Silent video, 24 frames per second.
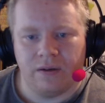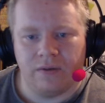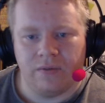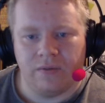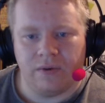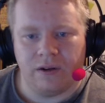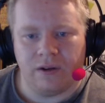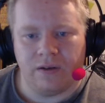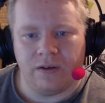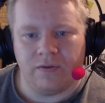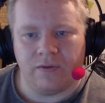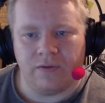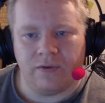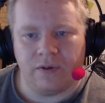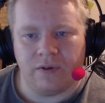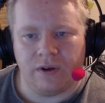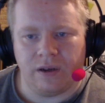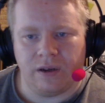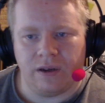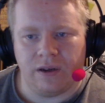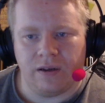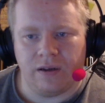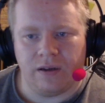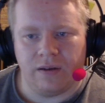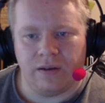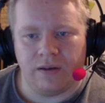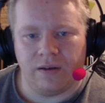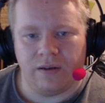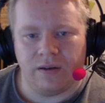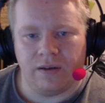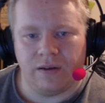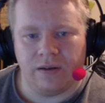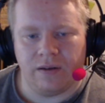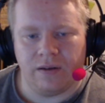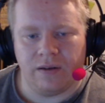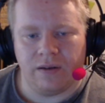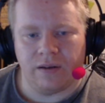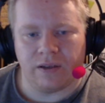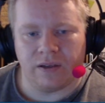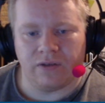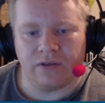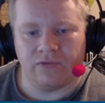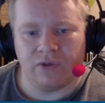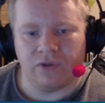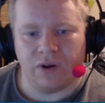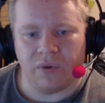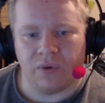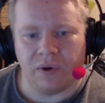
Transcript: 183. That's the right